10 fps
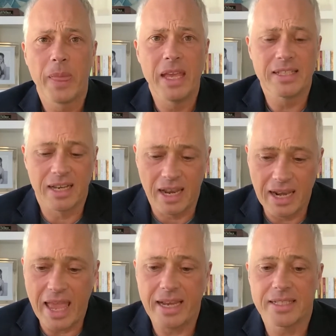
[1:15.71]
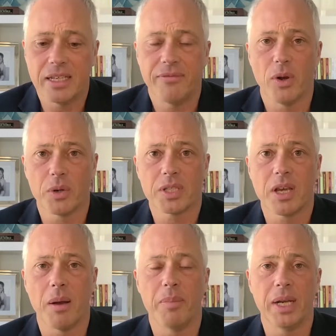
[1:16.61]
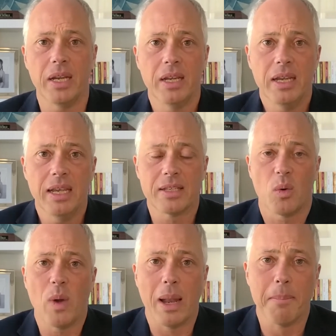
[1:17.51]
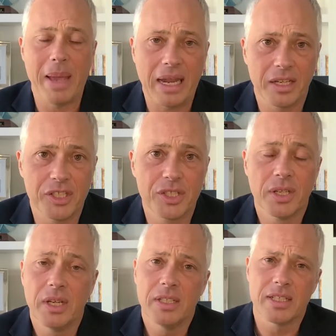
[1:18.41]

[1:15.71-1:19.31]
Is it a legacy focused company? Is it well managed?